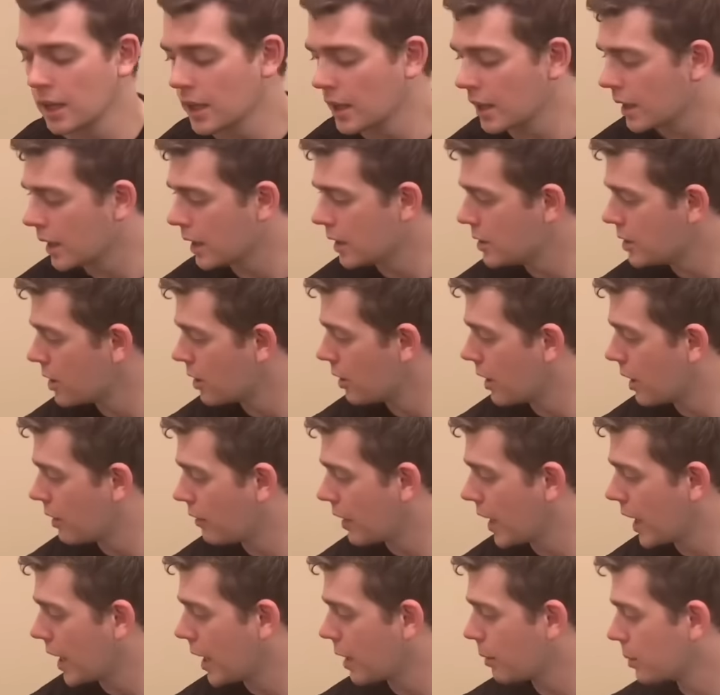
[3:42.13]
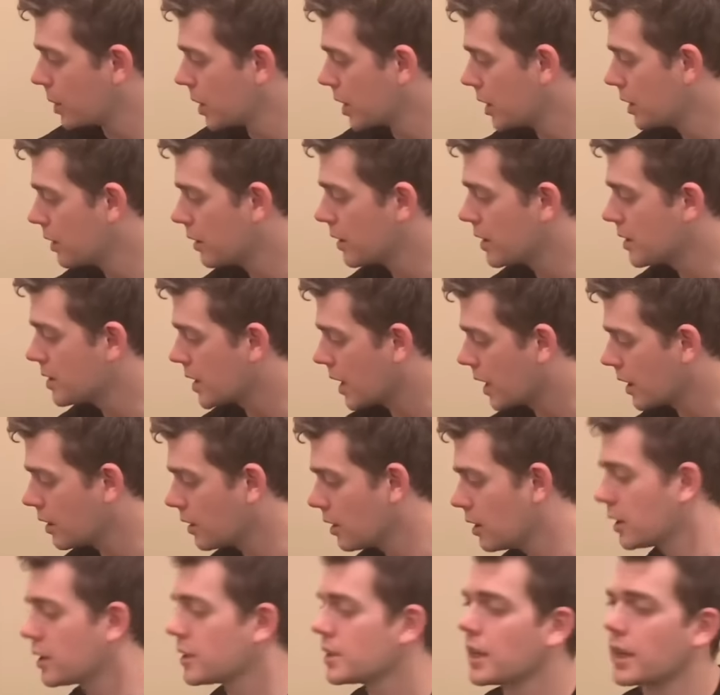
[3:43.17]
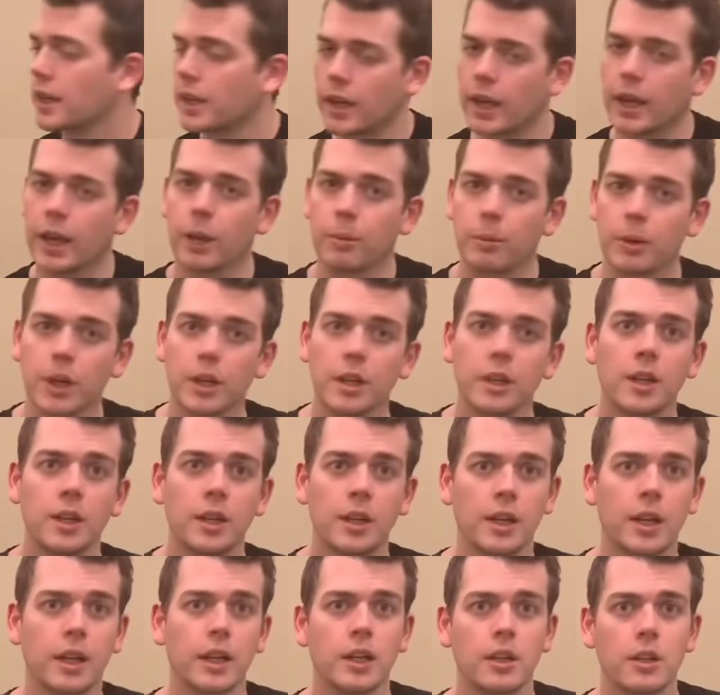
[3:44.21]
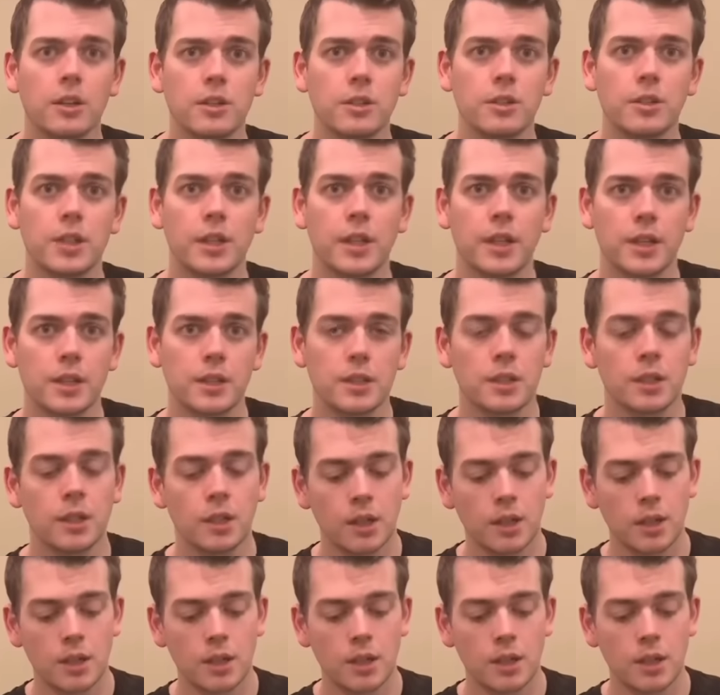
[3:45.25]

And I don't have a hammer. This kind of looks like a hammer. I could use this.